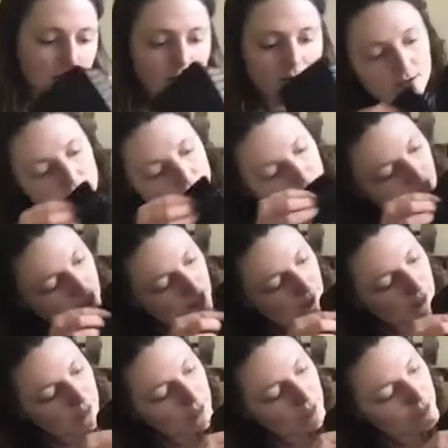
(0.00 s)
um,
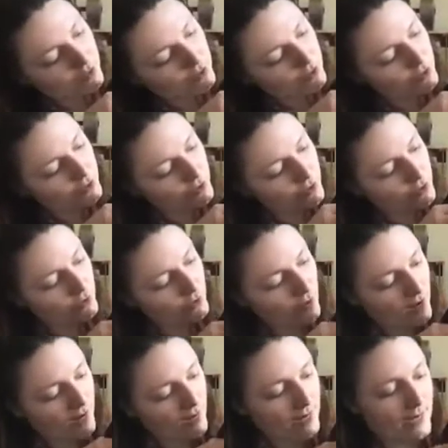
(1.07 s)
you can
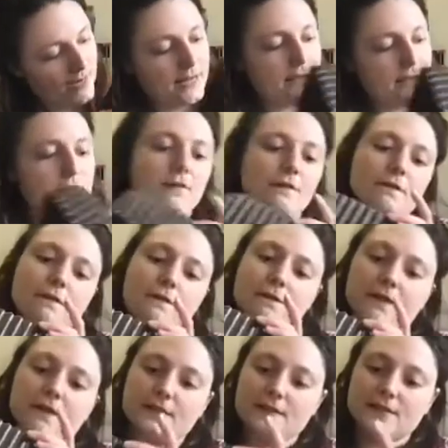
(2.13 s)
try and
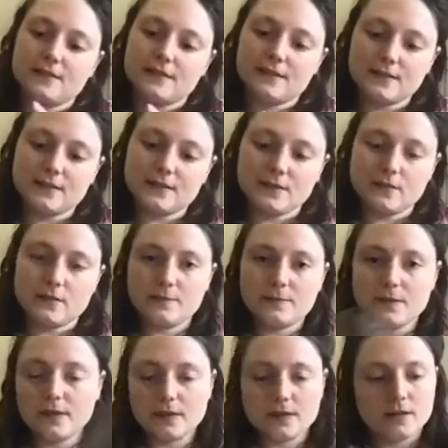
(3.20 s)
fit the,
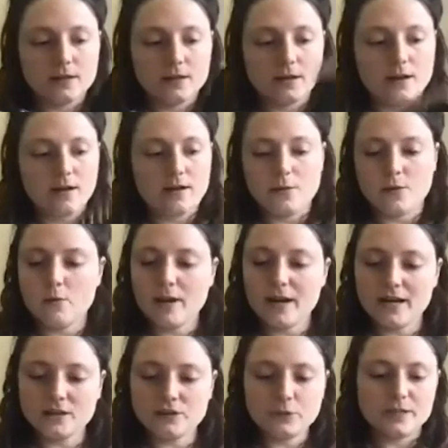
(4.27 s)
um, the way
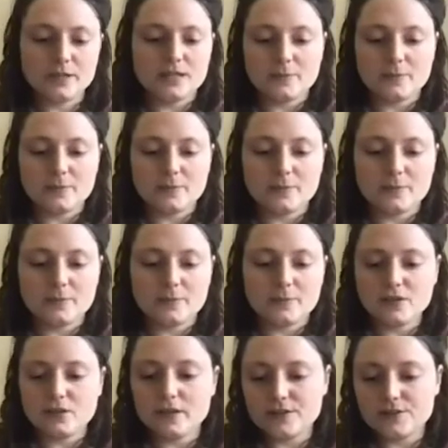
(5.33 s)
I do it, especially
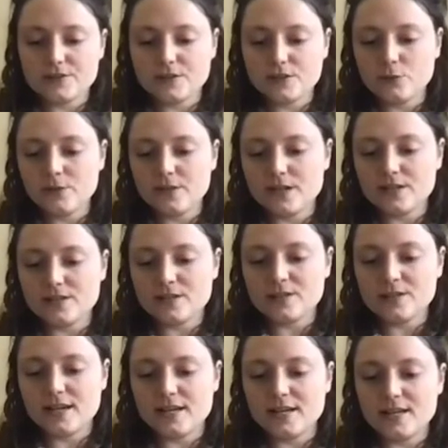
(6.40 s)
because this one has a
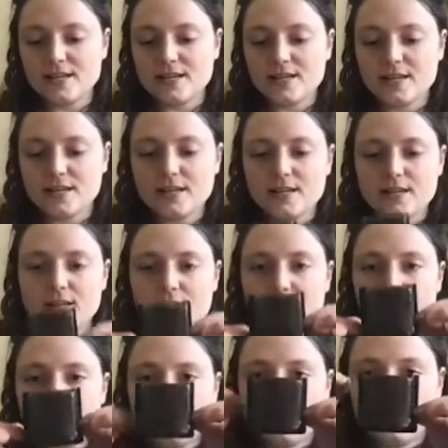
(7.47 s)
tiny
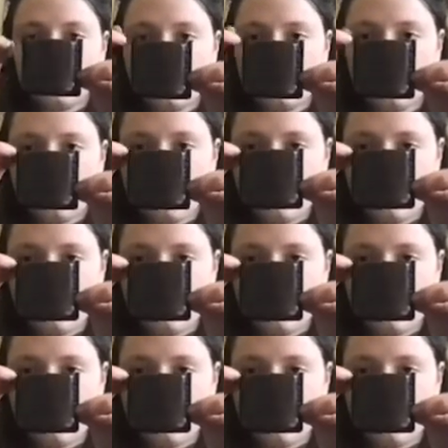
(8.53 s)
um,